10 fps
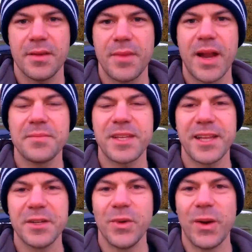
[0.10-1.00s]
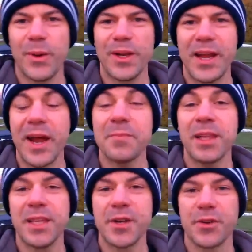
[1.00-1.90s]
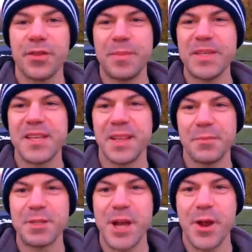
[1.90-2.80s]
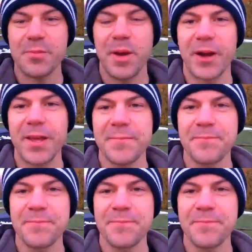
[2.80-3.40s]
My name's Clayton Wellwood, and I'm the leader of the BC Libertarian Party.